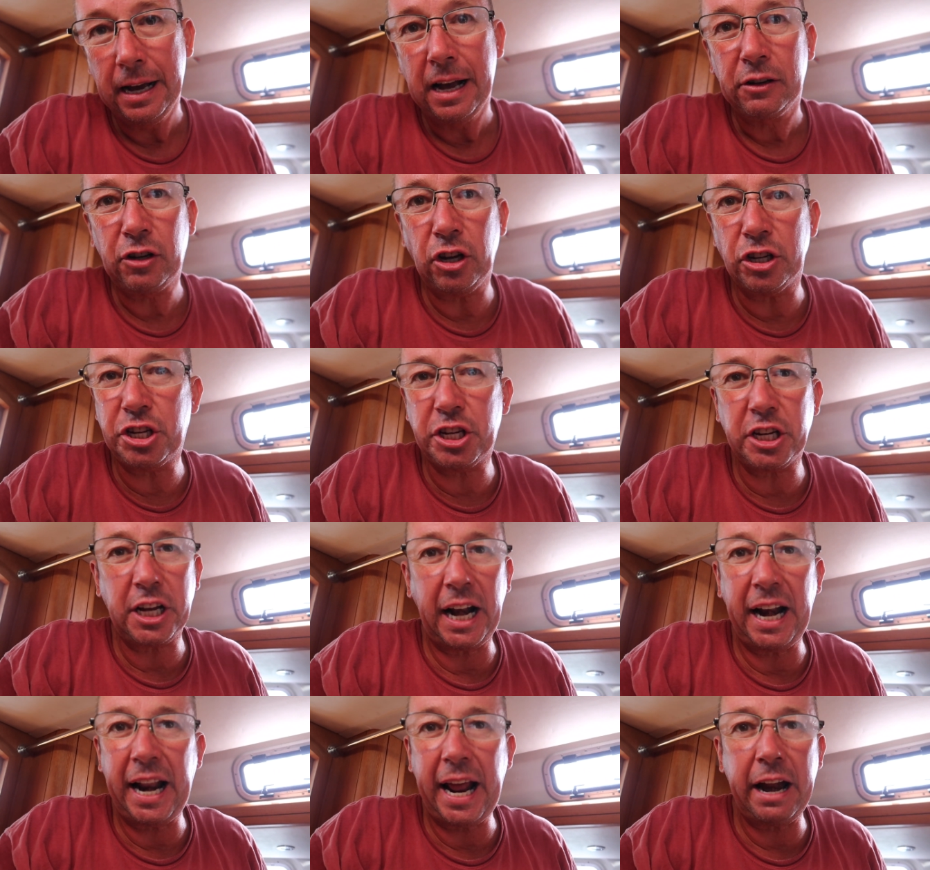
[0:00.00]
Just
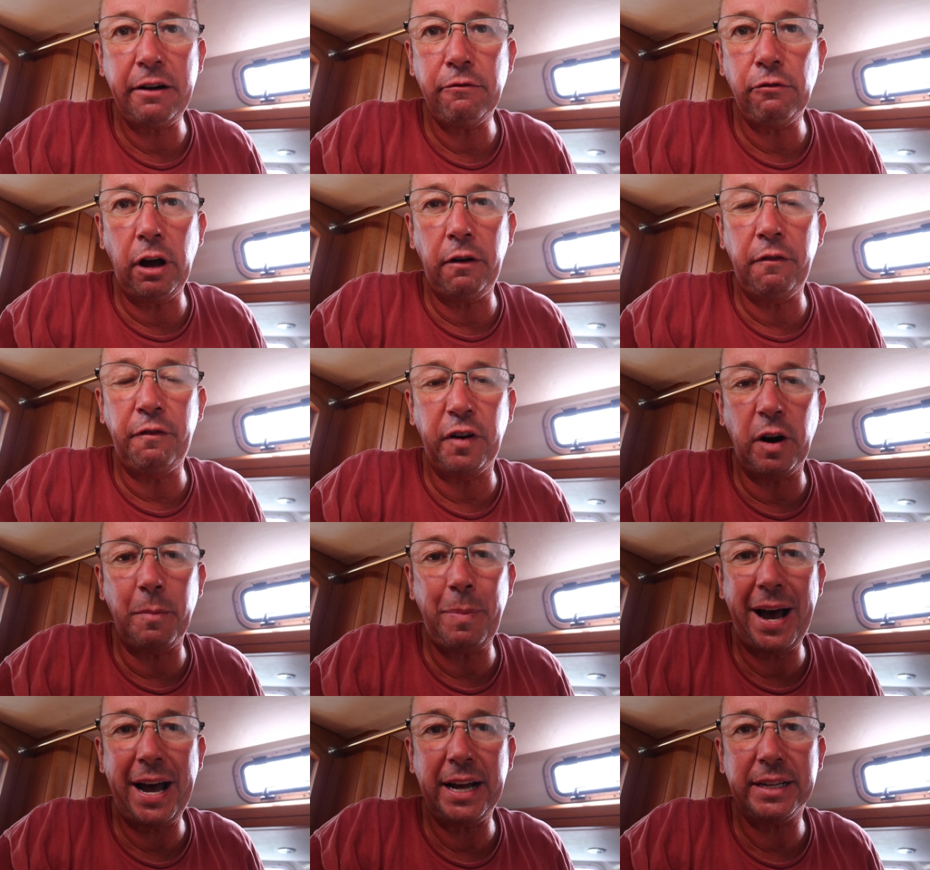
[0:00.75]
gonna let it run for
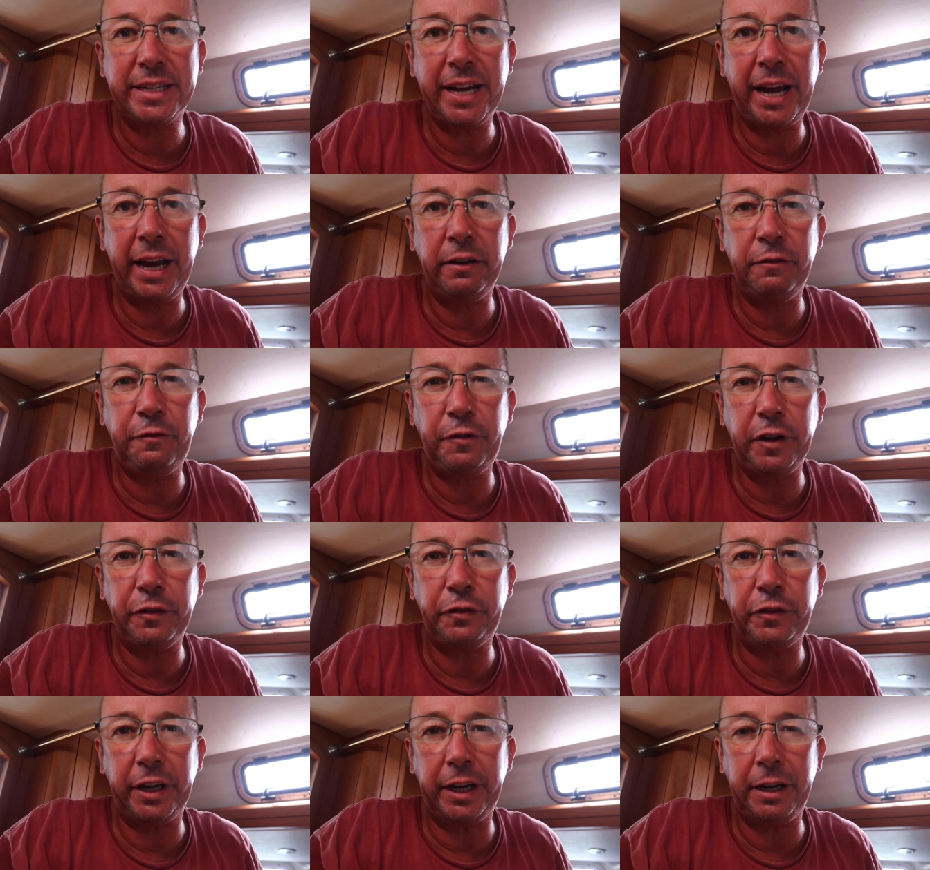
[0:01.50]
about
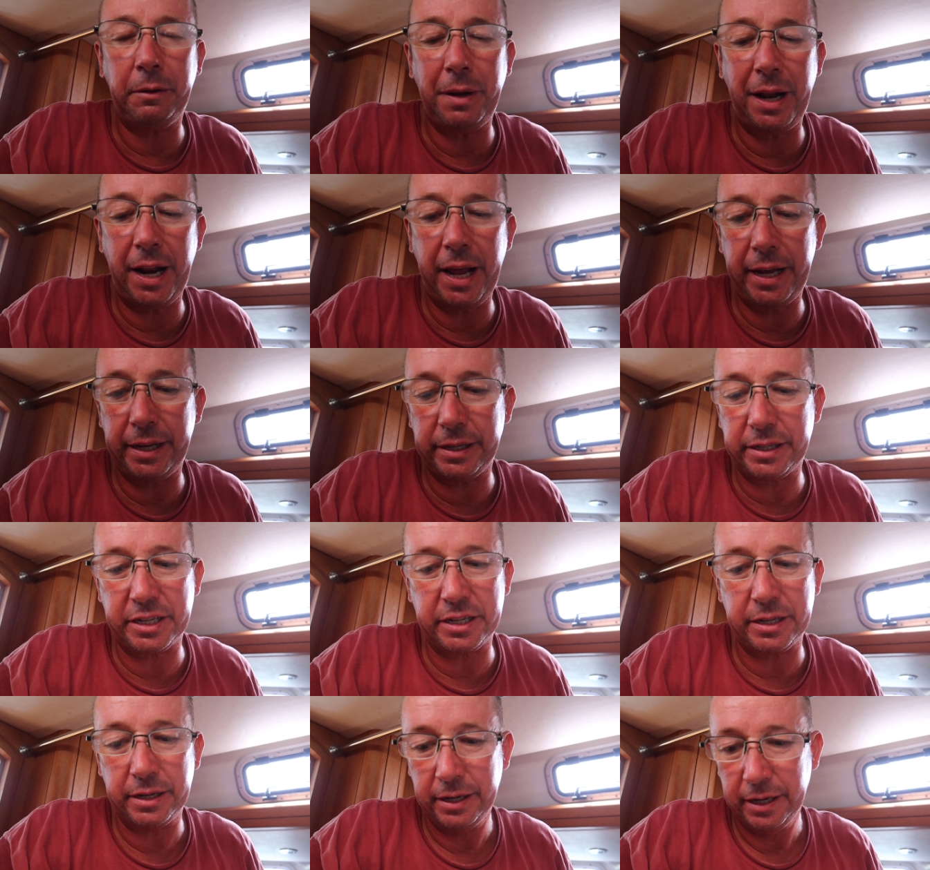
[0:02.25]
10-15
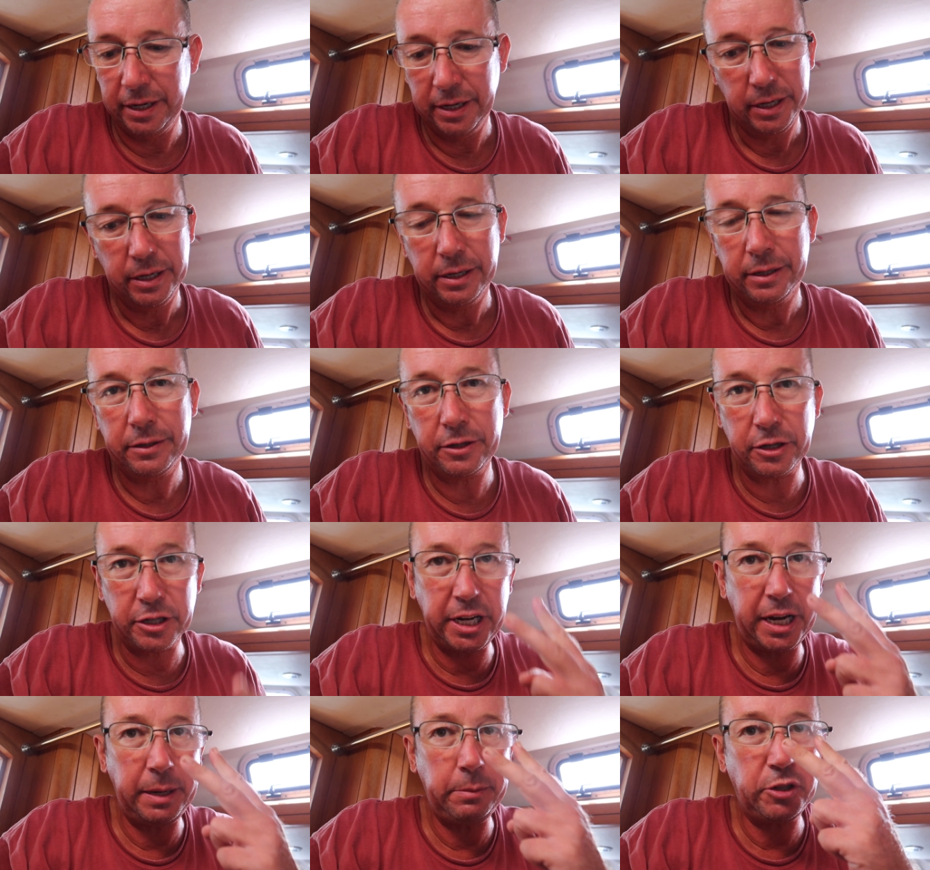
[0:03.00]
minutes.
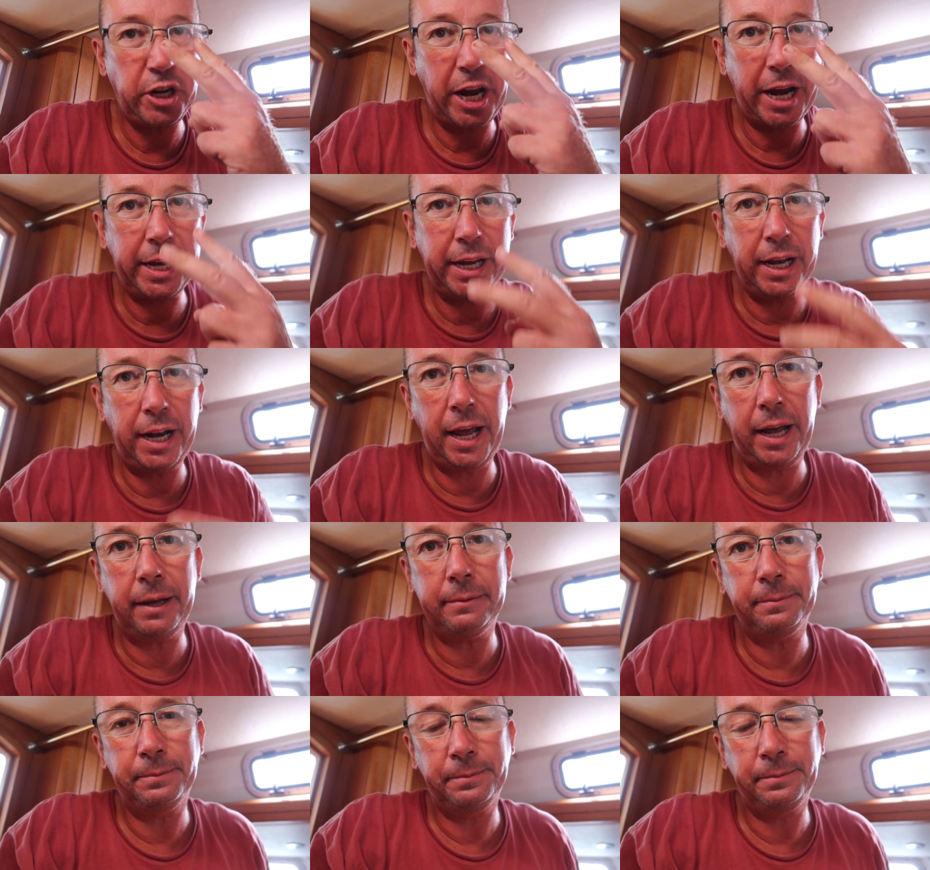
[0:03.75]
Just keep checking it.